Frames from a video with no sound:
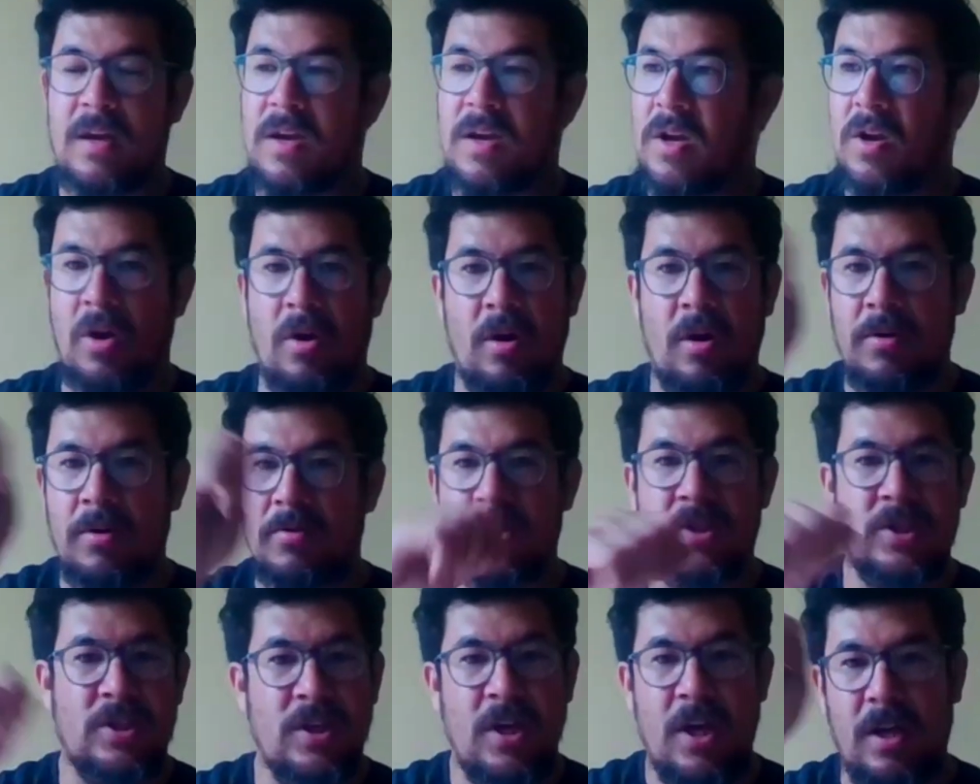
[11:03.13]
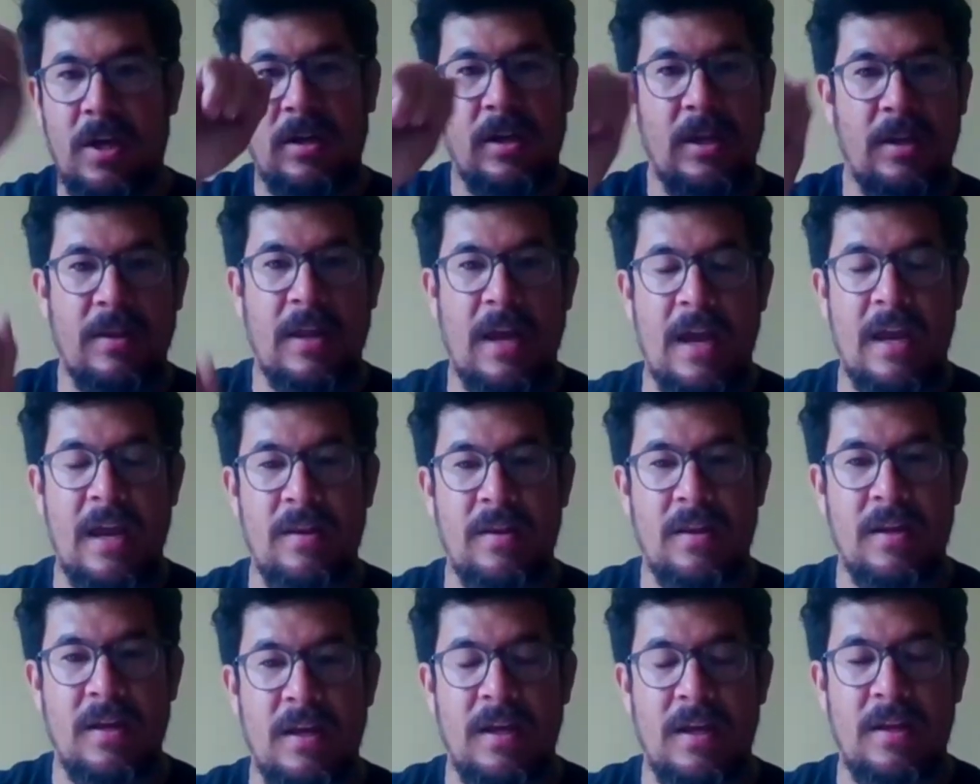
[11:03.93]
I was circling that
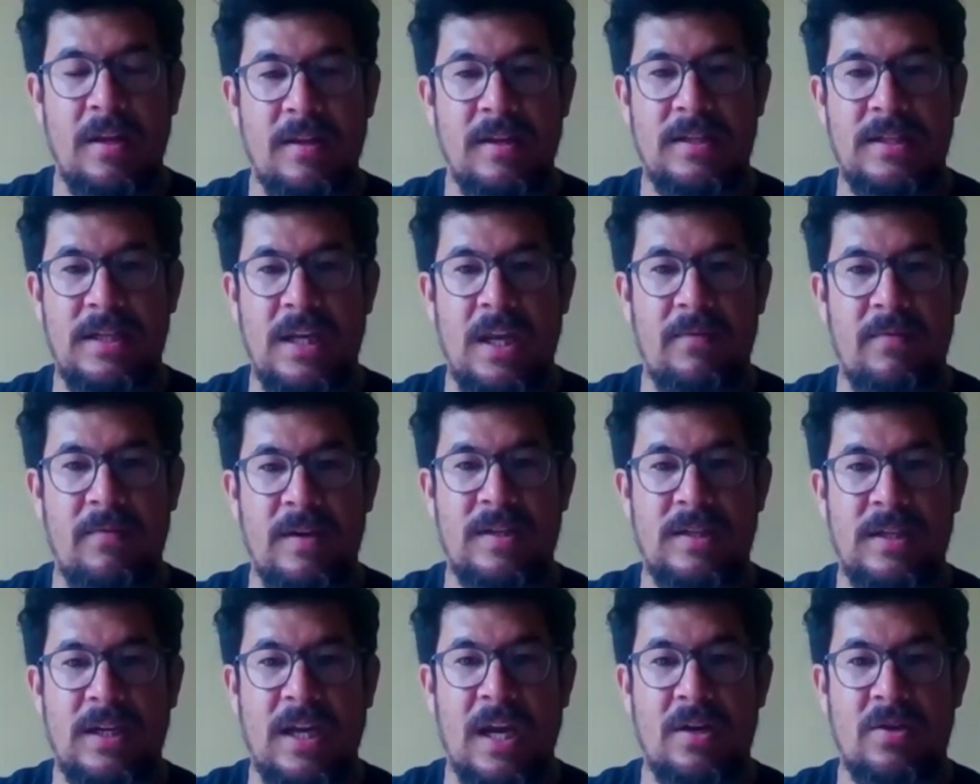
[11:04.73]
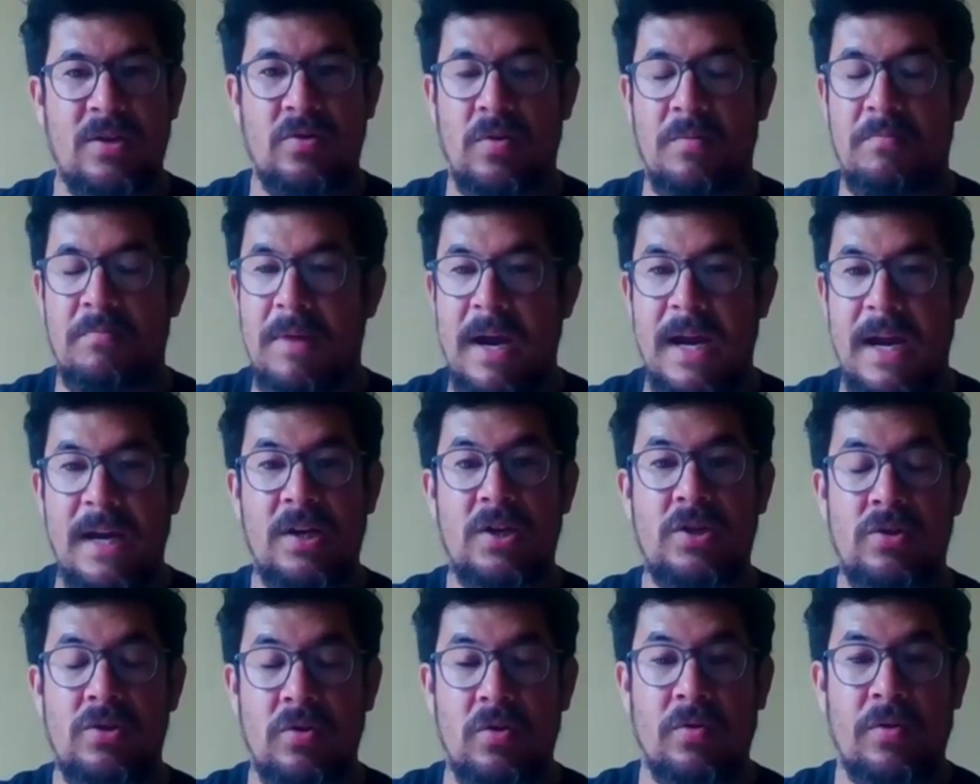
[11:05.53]
in the TV schedule and made
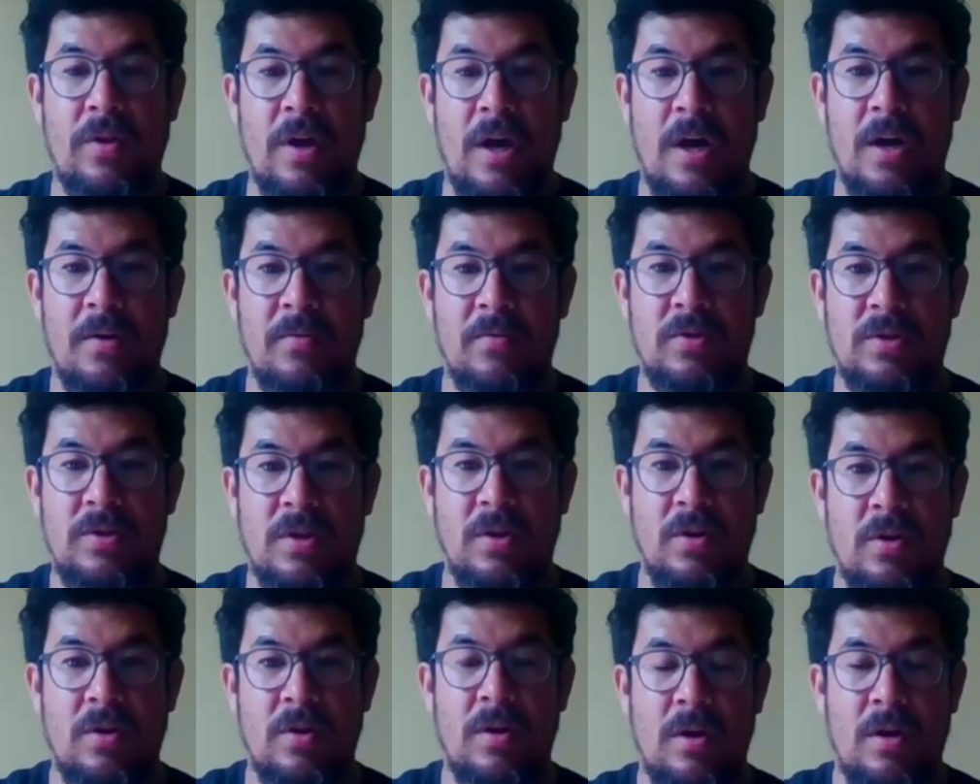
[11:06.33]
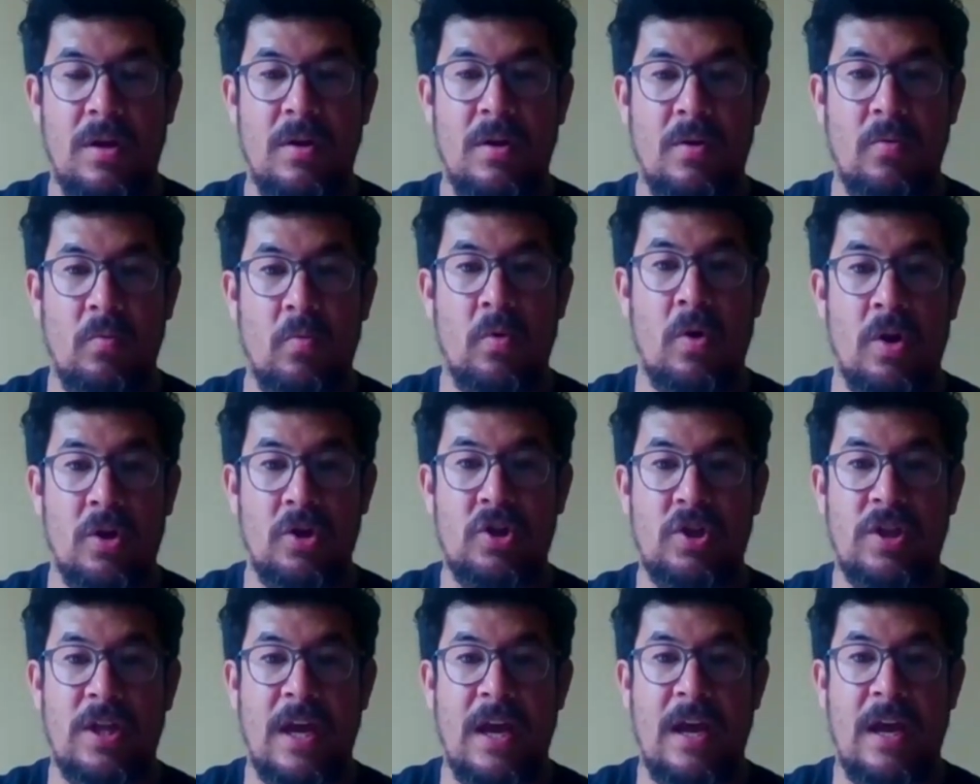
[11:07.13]
sure that I was going to
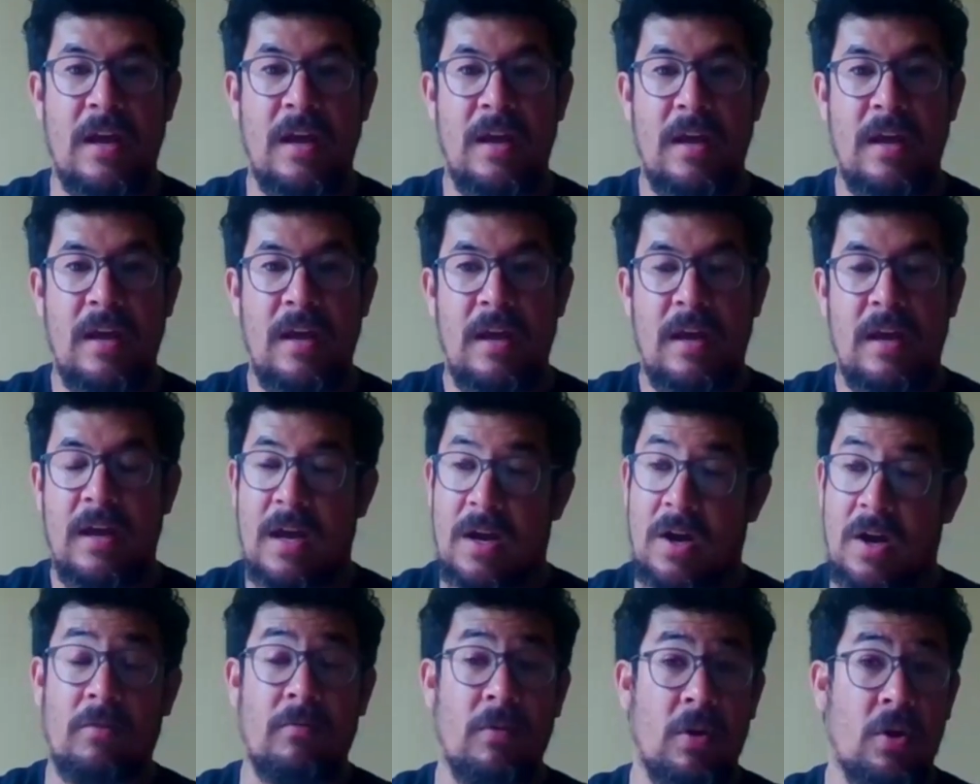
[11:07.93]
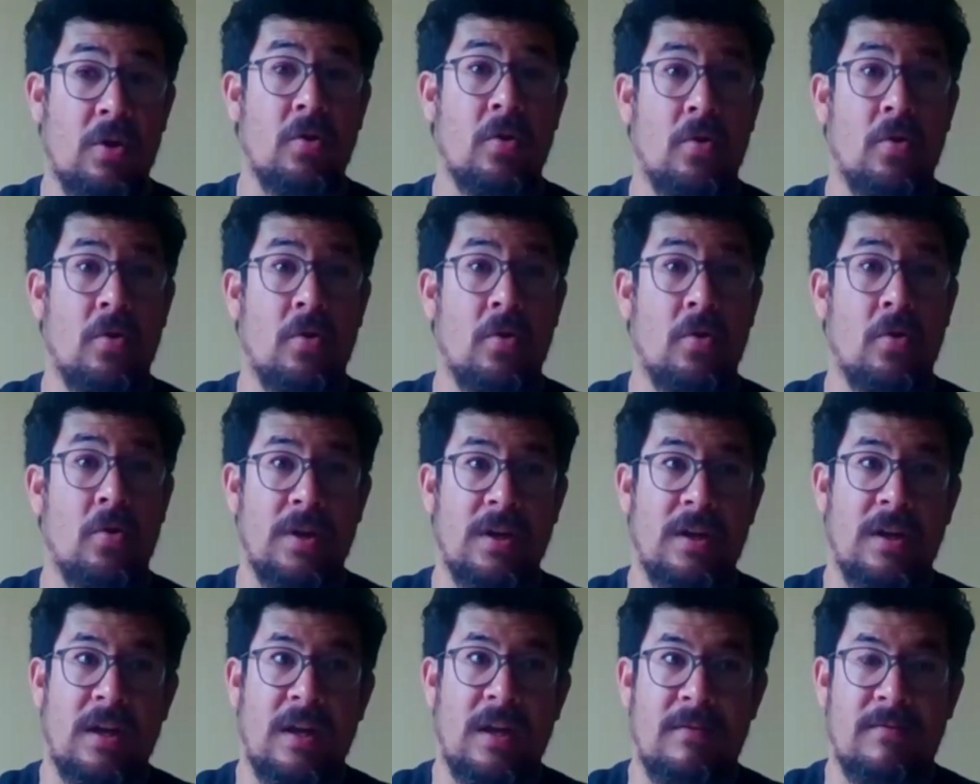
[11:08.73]
watch that, and I
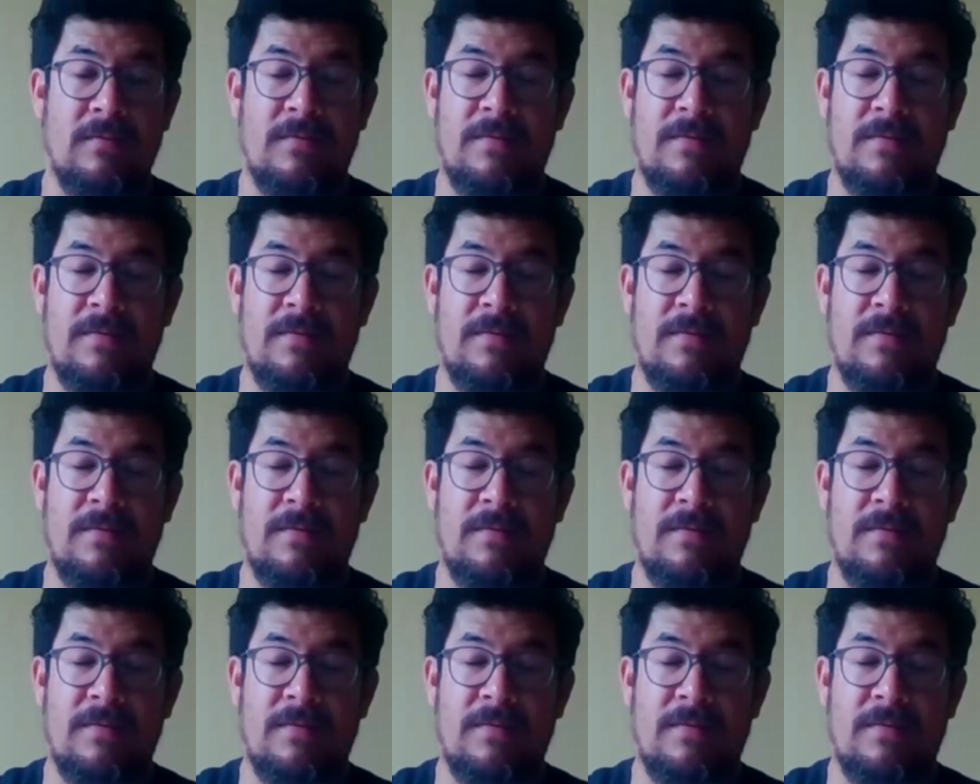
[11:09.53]
recorded it.